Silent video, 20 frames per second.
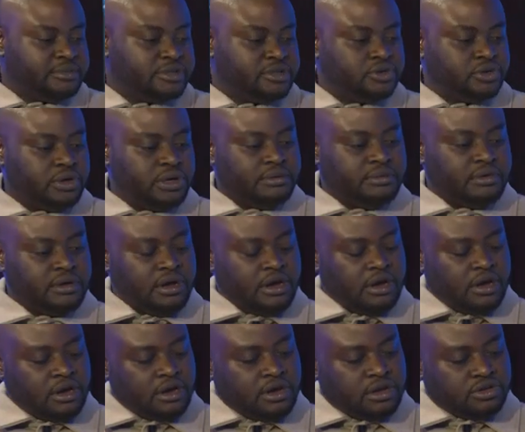between
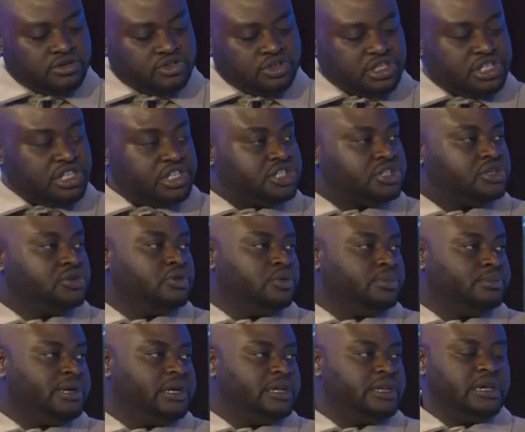traditional
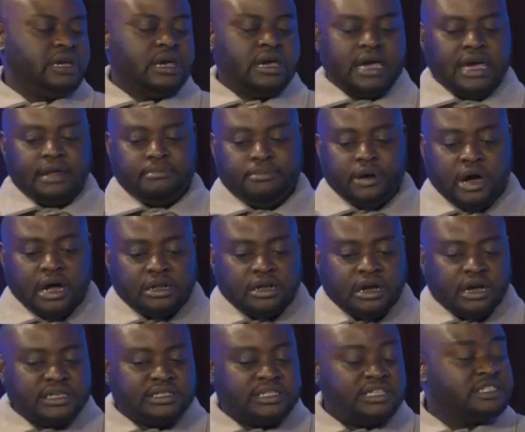media and
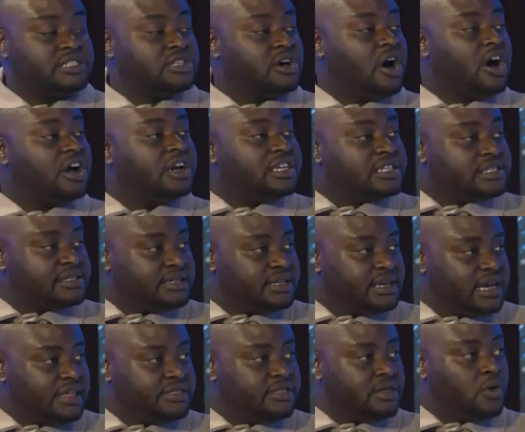podcasts is the honesty
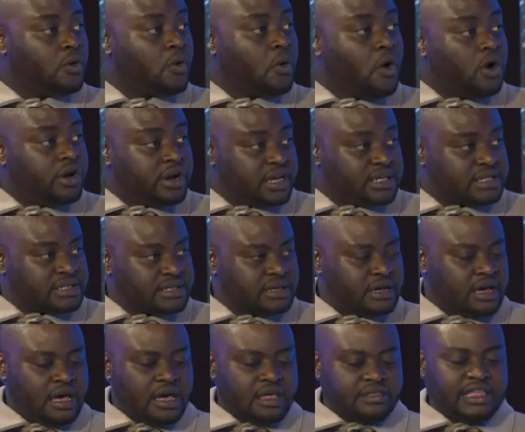and the rawness
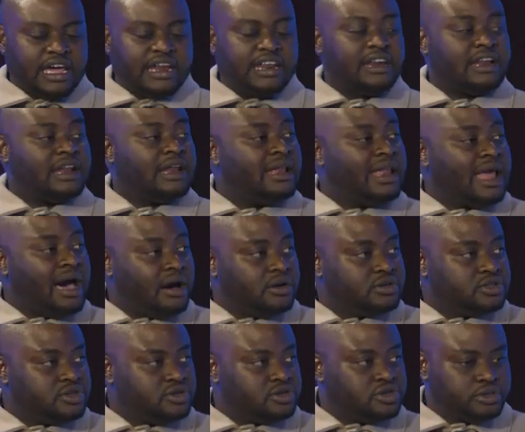that it
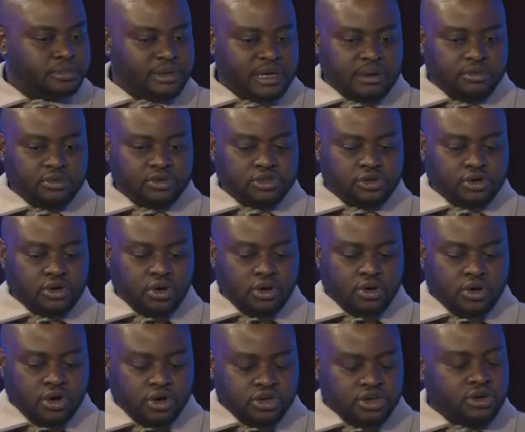allows you to be able to go,
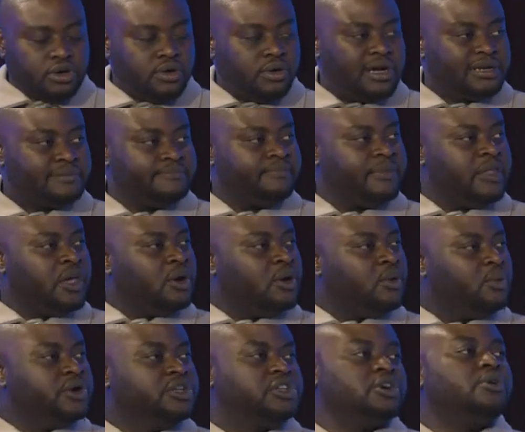you know what,
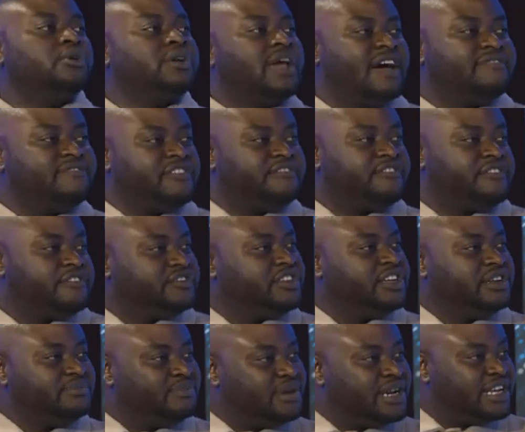we don't have a
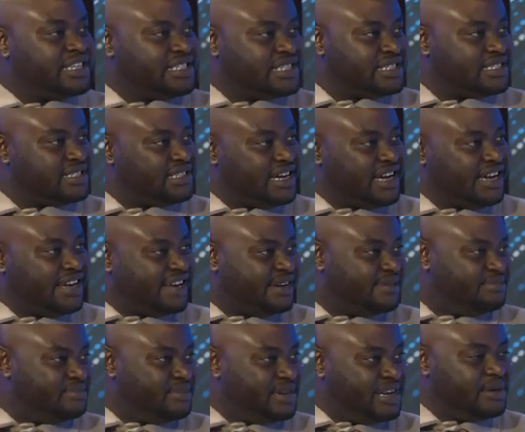15-minute
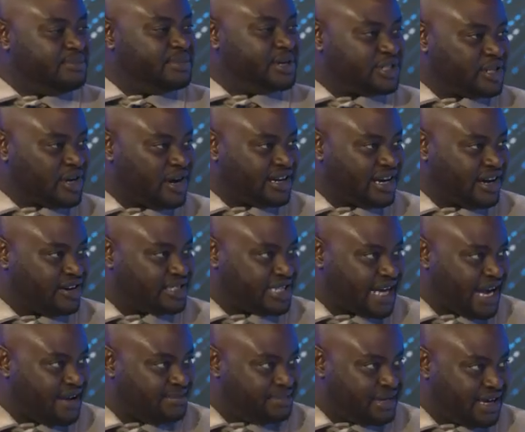limit on our
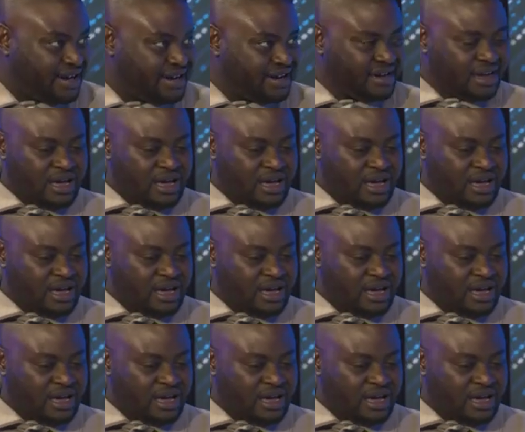time here.